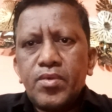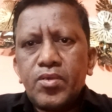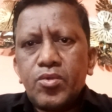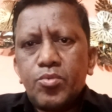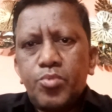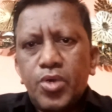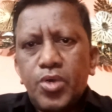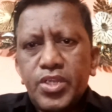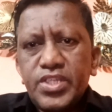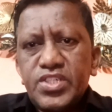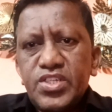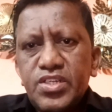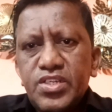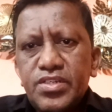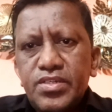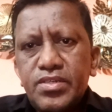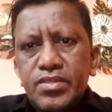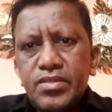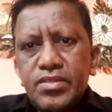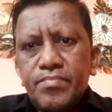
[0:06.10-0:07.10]
Good morning,
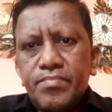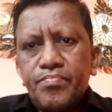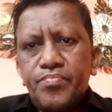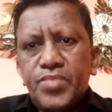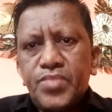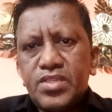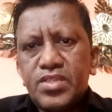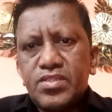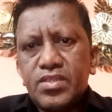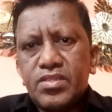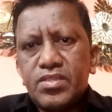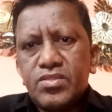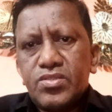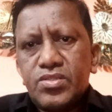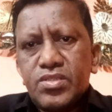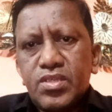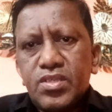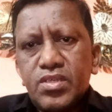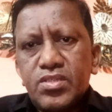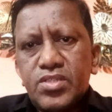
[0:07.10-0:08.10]
children. This
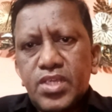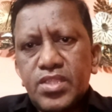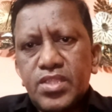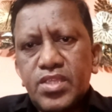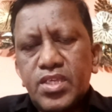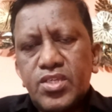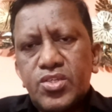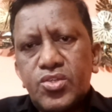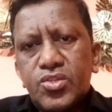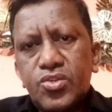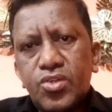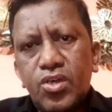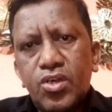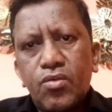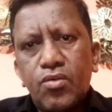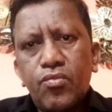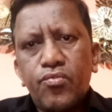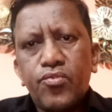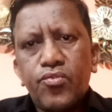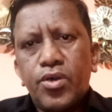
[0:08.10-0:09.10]
is Satish
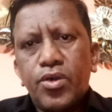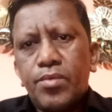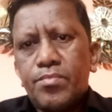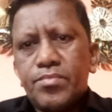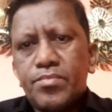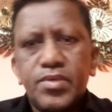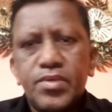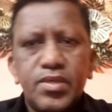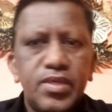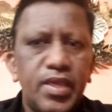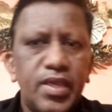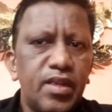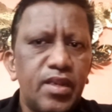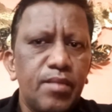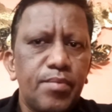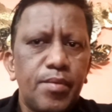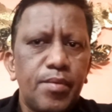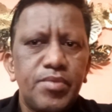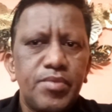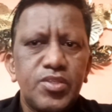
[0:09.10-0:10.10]
Rao from
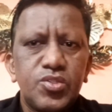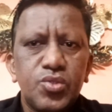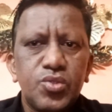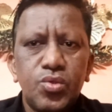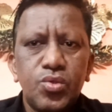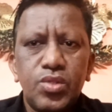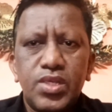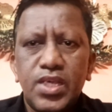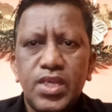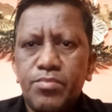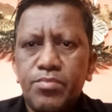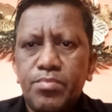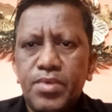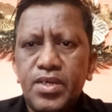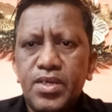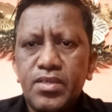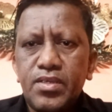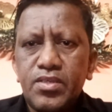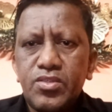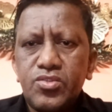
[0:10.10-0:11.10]
Kerala Public School,
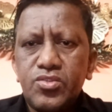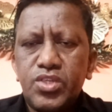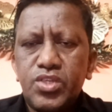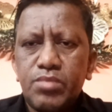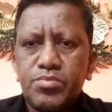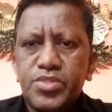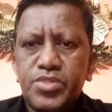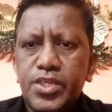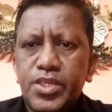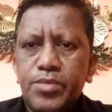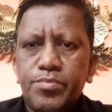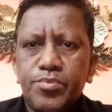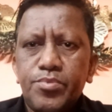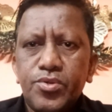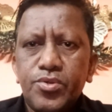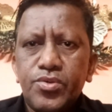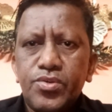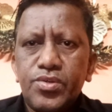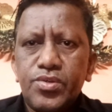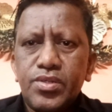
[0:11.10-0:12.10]
Kadma,
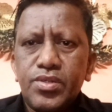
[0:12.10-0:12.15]
Jamshedpur.